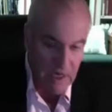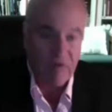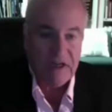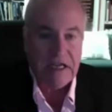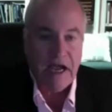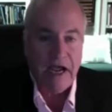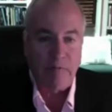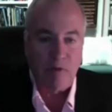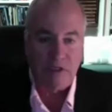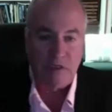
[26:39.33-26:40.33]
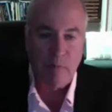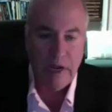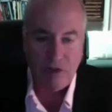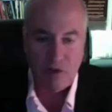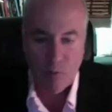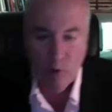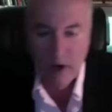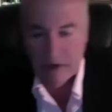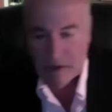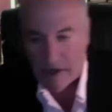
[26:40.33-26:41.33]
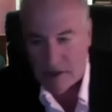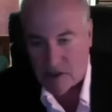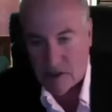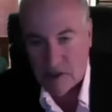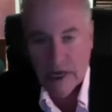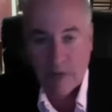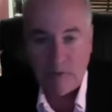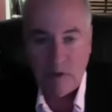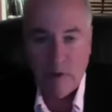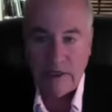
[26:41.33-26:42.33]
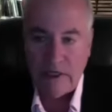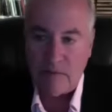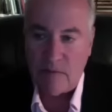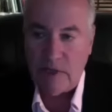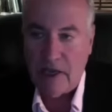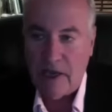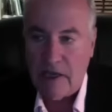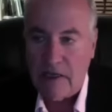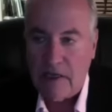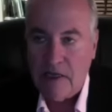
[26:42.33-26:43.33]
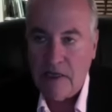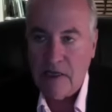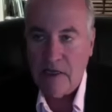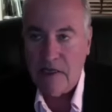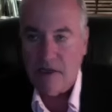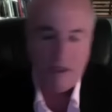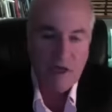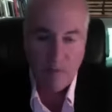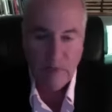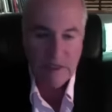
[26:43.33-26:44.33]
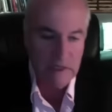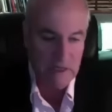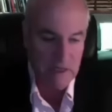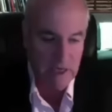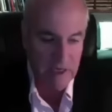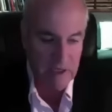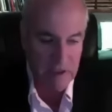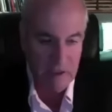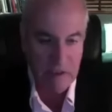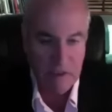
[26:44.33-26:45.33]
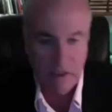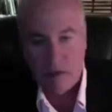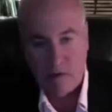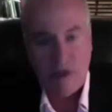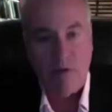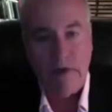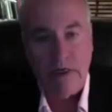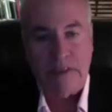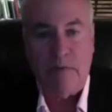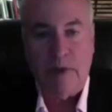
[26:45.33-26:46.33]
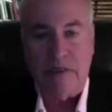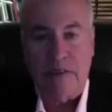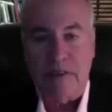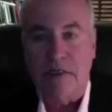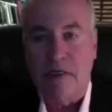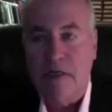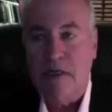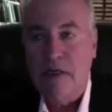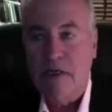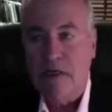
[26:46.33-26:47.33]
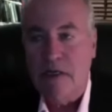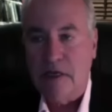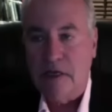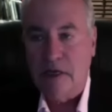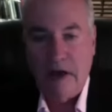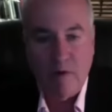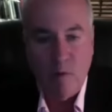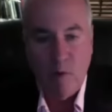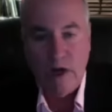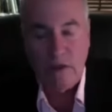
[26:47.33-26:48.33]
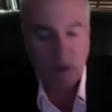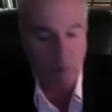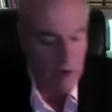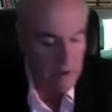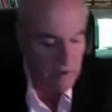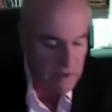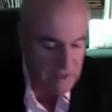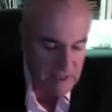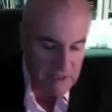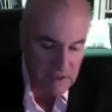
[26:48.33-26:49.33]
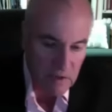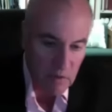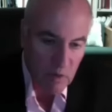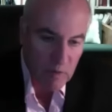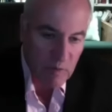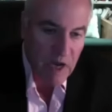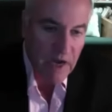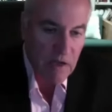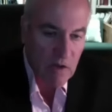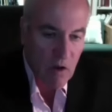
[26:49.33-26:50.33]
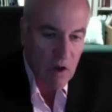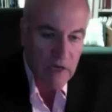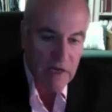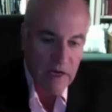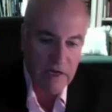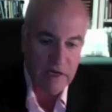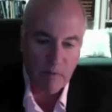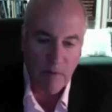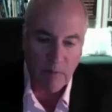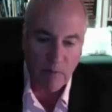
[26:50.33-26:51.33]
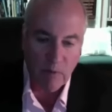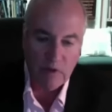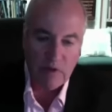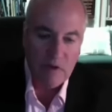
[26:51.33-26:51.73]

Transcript: every time there's a major regulation adopted by EPA, there's going to be litigation. So it's only expected that everyone and their brother and sister would pile on and come up with